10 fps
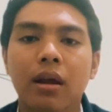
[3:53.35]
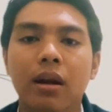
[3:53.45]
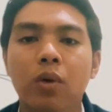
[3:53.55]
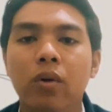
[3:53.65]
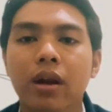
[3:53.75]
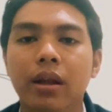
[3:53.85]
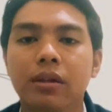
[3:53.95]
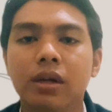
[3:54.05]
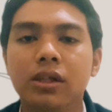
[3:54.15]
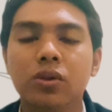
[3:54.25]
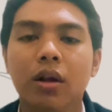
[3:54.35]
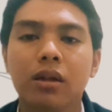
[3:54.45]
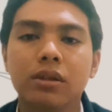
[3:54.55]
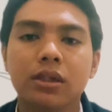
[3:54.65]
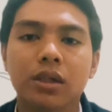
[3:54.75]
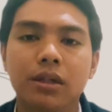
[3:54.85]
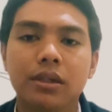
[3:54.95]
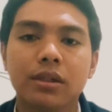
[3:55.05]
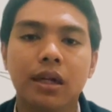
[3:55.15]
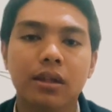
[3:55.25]
they would in traditional
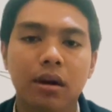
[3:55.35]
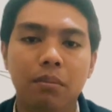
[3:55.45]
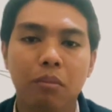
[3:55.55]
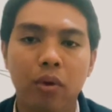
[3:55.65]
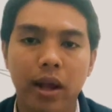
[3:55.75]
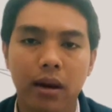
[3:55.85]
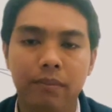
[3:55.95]
teacher-centered model.